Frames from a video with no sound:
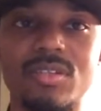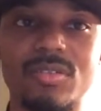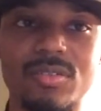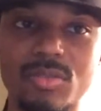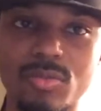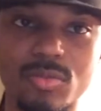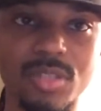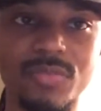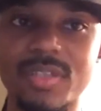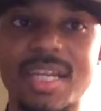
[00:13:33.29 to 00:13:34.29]
those who
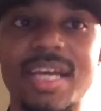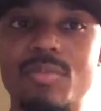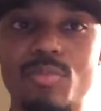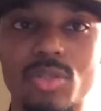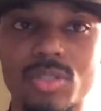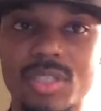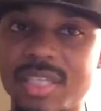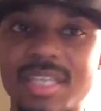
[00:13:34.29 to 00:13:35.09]
just feel like it's bullshit,